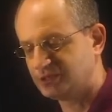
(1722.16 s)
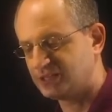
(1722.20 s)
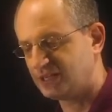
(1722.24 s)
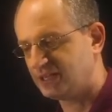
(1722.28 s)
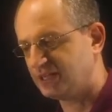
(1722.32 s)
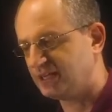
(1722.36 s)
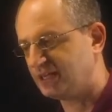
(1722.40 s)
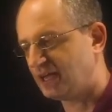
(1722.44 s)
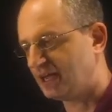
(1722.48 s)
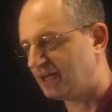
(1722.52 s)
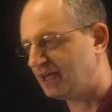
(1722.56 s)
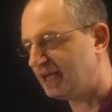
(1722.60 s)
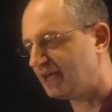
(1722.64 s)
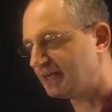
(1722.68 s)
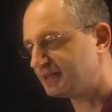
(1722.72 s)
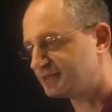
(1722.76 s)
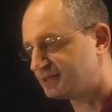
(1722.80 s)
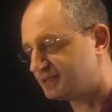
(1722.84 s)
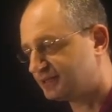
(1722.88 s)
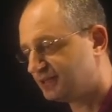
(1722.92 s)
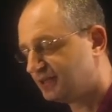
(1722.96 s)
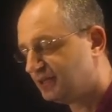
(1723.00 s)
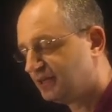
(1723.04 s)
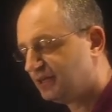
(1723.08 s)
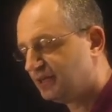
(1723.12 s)
say
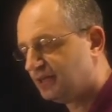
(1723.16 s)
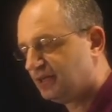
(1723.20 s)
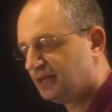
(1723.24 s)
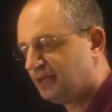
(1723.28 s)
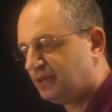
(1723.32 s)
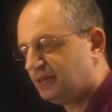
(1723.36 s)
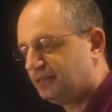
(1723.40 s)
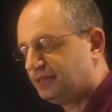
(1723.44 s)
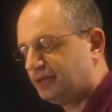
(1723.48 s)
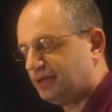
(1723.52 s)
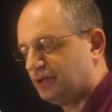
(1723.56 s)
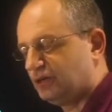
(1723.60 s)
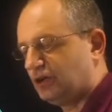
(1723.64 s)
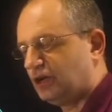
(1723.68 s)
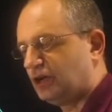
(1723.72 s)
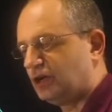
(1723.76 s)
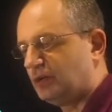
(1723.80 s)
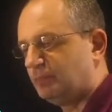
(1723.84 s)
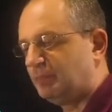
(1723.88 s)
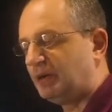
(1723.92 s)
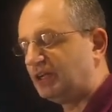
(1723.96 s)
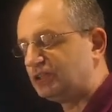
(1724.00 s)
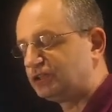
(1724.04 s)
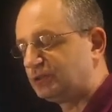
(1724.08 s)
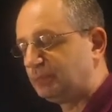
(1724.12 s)
kx, there
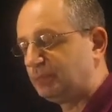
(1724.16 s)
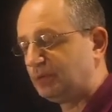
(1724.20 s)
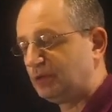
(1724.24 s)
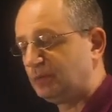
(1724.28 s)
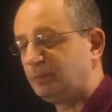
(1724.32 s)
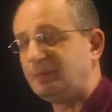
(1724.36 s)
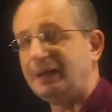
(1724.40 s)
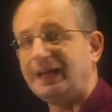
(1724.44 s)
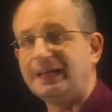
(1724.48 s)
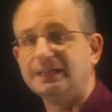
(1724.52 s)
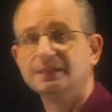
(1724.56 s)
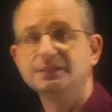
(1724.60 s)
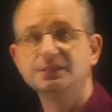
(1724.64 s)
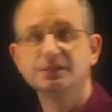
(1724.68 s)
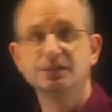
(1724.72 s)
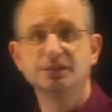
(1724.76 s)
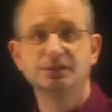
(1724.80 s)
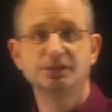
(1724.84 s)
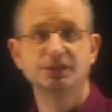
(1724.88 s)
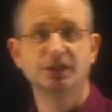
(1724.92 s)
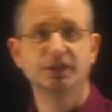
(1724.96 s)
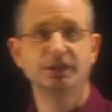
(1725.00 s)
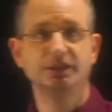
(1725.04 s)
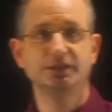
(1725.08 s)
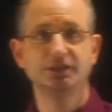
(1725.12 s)
are multiple bands.
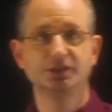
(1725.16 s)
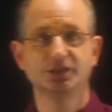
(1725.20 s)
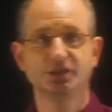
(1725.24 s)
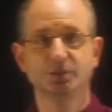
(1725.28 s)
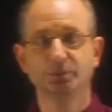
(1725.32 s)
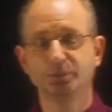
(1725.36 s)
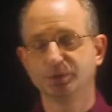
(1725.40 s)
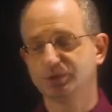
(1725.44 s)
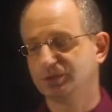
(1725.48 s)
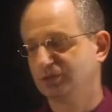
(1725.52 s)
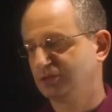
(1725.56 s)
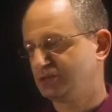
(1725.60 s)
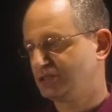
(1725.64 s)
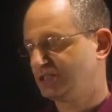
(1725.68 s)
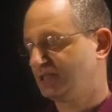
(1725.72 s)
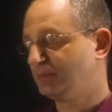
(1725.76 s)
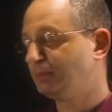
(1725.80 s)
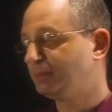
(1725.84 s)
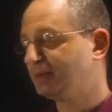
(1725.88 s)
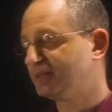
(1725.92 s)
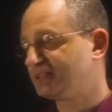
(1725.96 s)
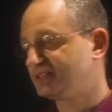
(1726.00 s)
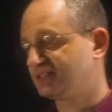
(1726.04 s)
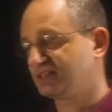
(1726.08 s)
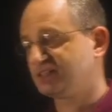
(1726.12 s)
Say the
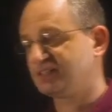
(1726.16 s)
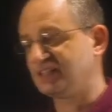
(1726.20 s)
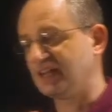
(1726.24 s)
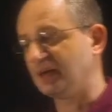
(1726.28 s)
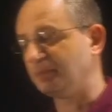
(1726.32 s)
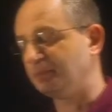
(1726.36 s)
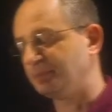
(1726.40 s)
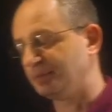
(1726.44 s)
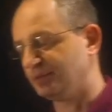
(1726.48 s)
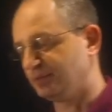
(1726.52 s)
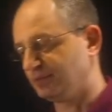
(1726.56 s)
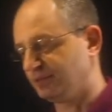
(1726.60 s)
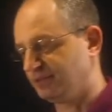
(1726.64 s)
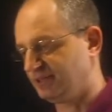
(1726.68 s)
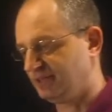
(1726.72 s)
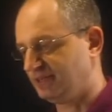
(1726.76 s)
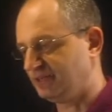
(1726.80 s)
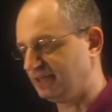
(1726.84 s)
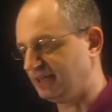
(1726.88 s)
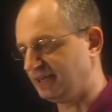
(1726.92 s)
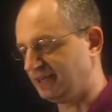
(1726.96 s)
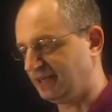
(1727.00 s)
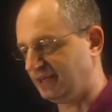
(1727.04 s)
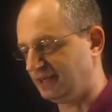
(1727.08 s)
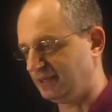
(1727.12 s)
simplest example,
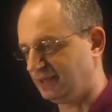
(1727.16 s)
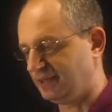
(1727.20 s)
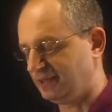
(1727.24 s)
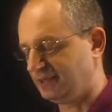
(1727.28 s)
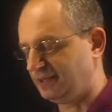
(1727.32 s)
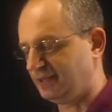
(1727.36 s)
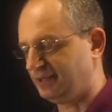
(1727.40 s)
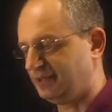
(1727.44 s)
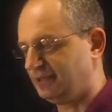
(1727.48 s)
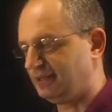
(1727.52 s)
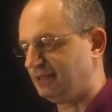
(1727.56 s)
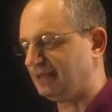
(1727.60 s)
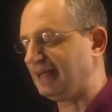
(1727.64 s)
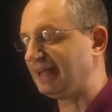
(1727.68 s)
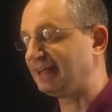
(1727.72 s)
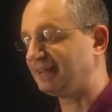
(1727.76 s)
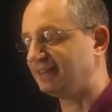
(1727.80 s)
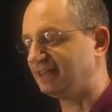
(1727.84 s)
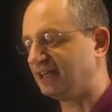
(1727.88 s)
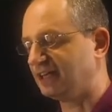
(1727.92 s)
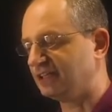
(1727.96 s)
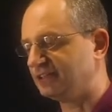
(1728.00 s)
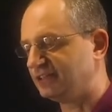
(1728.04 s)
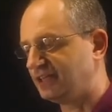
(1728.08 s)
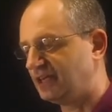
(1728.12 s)
like
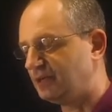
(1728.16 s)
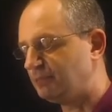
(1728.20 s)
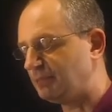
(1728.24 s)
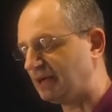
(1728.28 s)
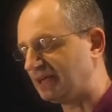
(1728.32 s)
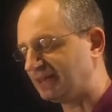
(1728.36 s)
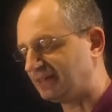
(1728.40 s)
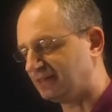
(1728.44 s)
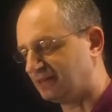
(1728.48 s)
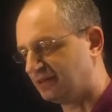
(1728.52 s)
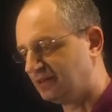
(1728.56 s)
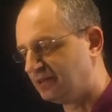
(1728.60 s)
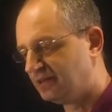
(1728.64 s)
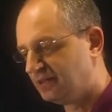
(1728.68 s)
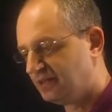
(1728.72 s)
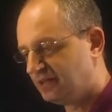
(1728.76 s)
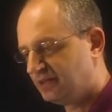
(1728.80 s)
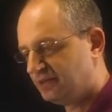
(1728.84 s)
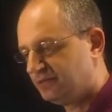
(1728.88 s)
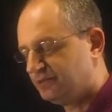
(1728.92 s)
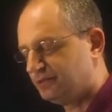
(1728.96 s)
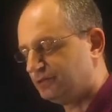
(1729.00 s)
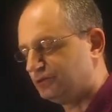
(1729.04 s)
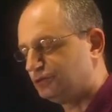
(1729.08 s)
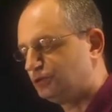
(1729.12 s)
the Haldane model,
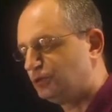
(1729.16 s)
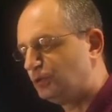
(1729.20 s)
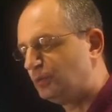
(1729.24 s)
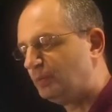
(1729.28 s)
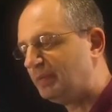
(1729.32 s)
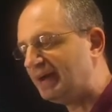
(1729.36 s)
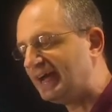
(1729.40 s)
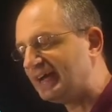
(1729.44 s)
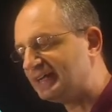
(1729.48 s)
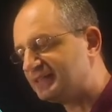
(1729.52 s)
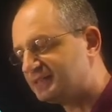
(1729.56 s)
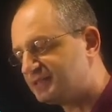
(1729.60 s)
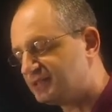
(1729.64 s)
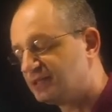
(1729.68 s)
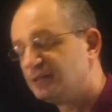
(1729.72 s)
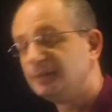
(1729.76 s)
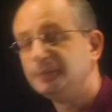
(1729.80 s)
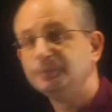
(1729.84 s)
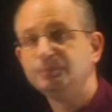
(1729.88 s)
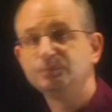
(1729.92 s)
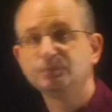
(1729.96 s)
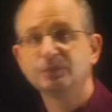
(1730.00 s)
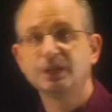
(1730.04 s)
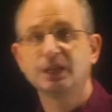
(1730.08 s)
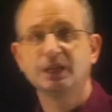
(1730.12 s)
there are two bands,
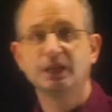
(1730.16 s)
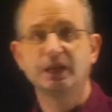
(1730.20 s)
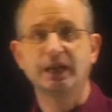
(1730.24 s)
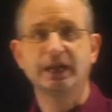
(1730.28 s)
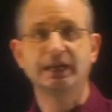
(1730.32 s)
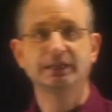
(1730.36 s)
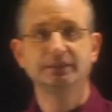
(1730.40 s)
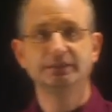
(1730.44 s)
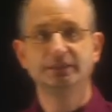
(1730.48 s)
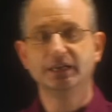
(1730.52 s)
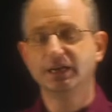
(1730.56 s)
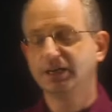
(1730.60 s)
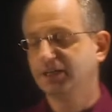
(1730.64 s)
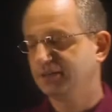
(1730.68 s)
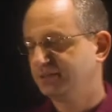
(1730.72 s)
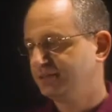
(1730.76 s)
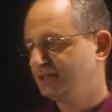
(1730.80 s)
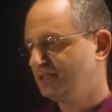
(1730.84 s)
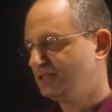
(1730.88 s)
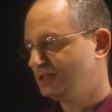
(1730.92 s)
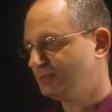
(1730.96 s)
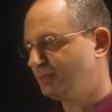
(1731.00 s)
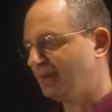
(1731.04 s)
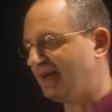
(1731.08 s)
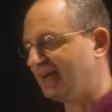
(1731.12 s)
and
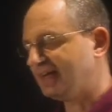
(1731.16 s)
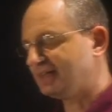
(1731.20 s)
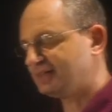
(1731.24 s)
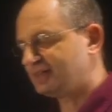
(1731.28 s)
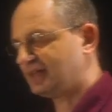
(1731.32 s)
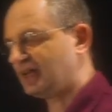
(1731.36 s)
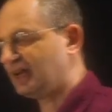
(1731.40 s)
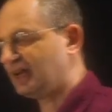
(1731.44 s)
these bands